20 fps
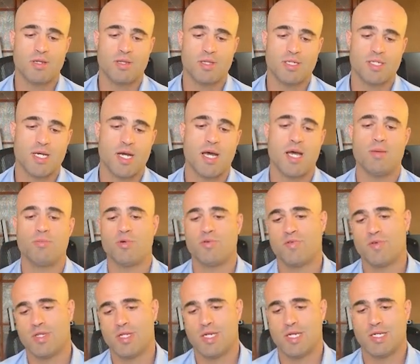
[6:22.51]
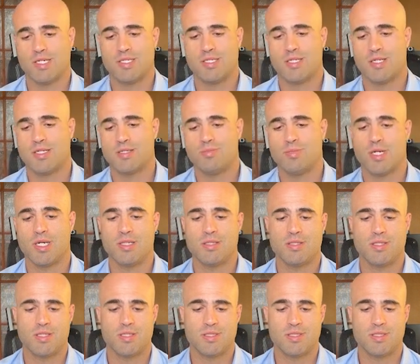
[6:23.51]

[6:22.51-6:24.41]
of the time over the next 6 months,